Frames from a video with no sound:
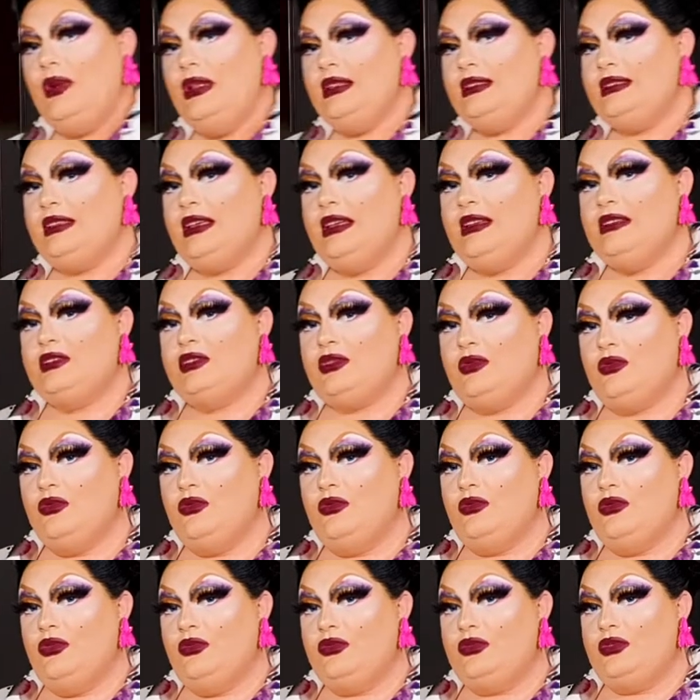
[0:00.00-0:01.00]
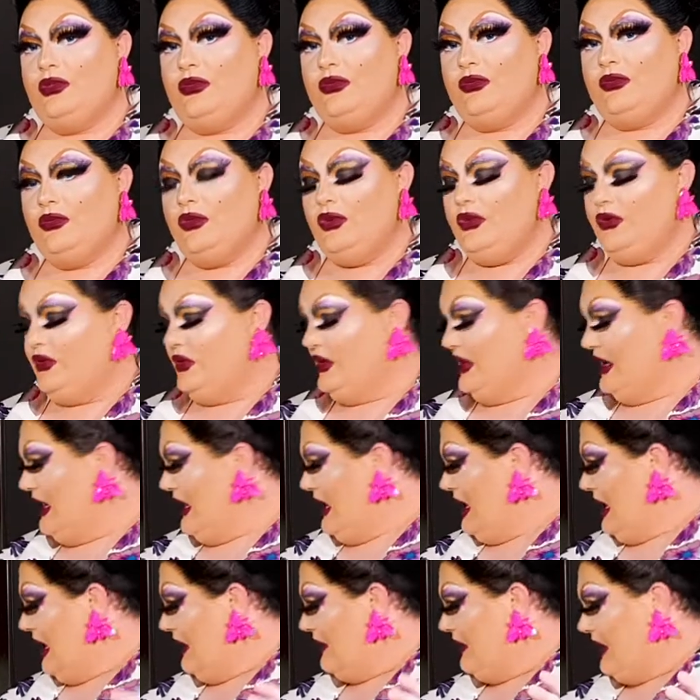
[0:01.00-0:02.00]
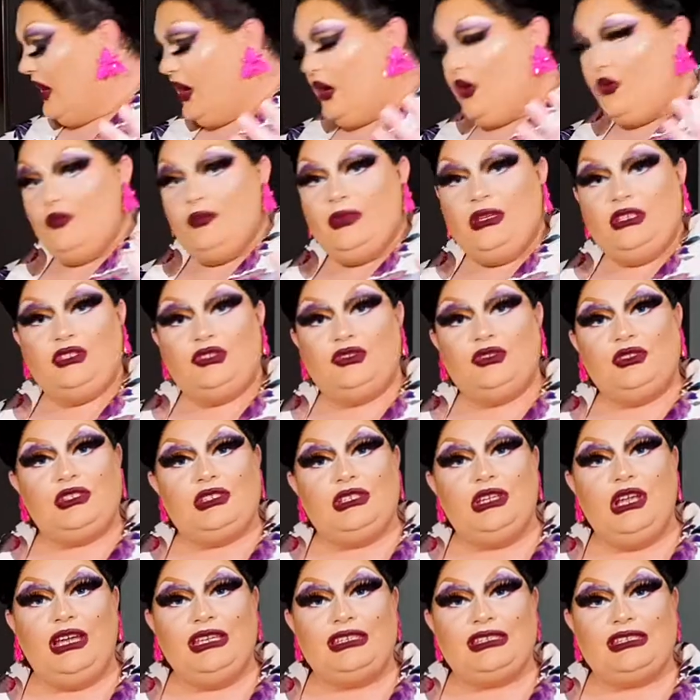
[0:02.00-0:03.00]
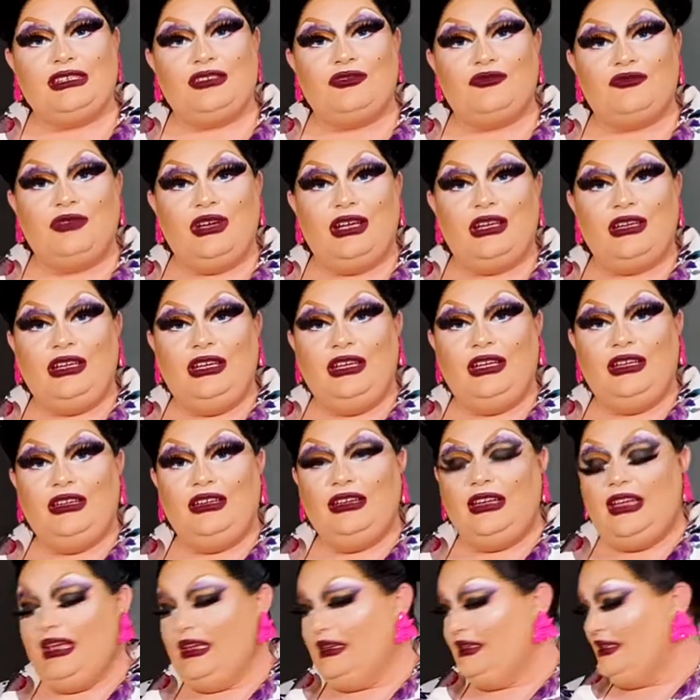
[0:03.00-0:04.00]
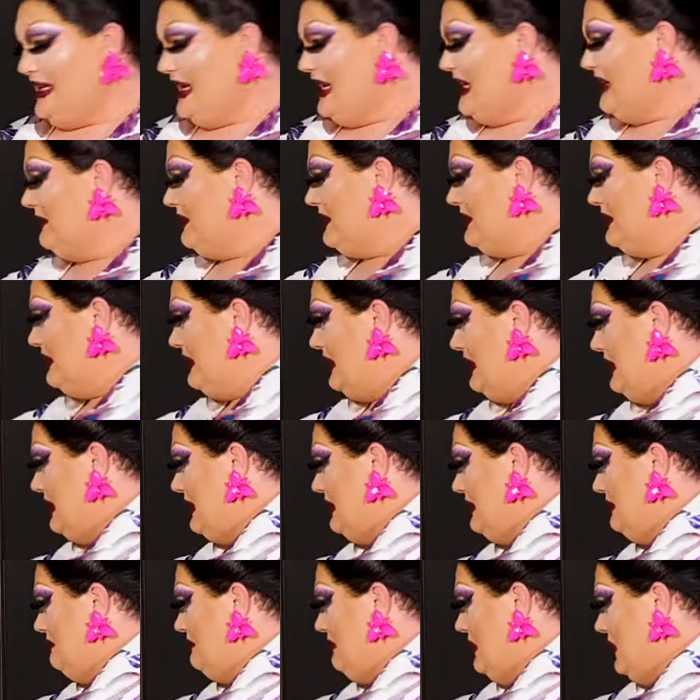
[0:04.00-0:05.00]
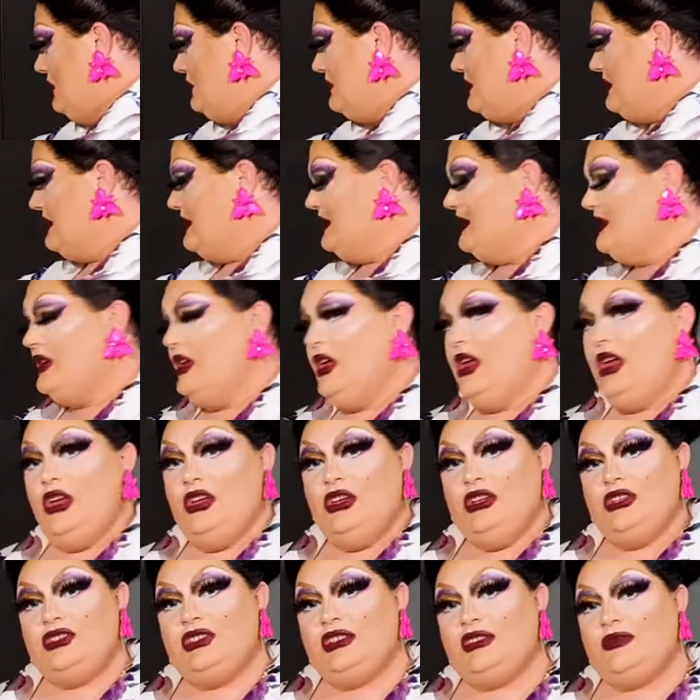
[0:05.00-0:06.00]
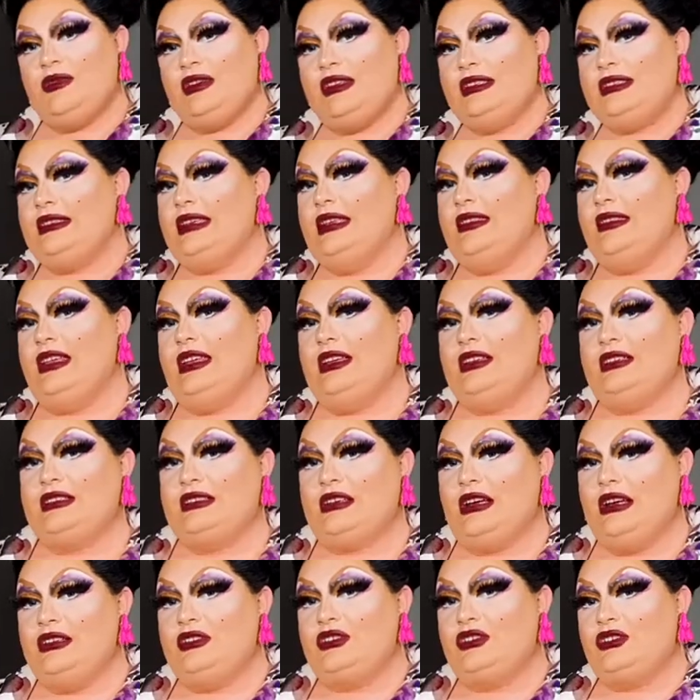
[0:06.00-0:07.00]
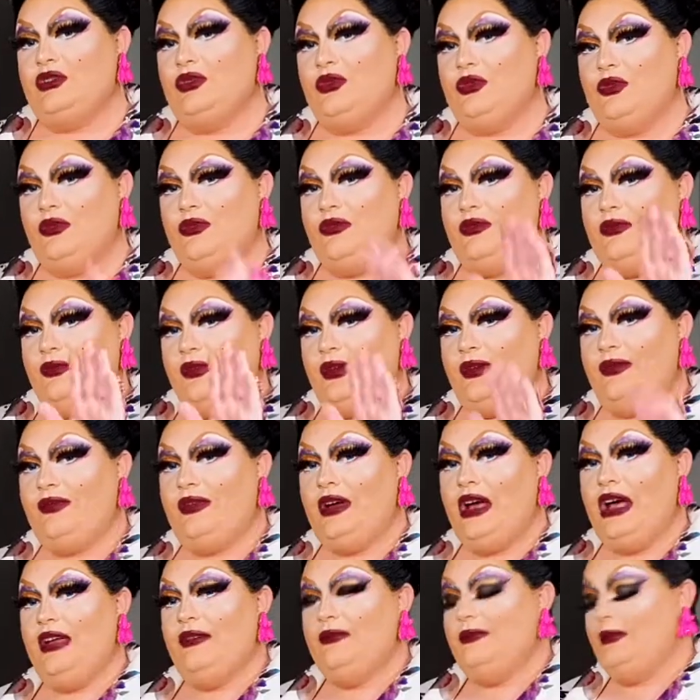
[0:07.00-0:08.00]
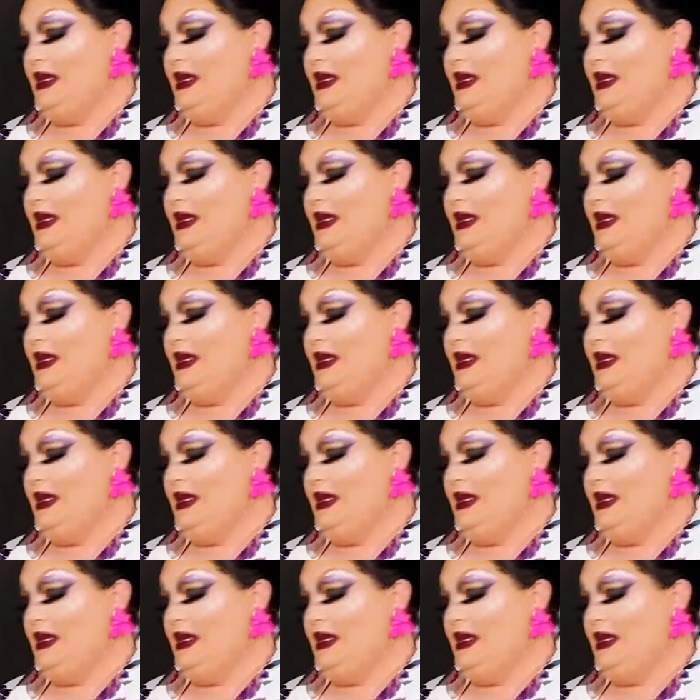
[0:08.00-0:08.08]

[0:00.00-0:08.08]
Once that's all cooked through and the whole mixture is nice and runny and evenly melted, you just want to set that aside to cool for 5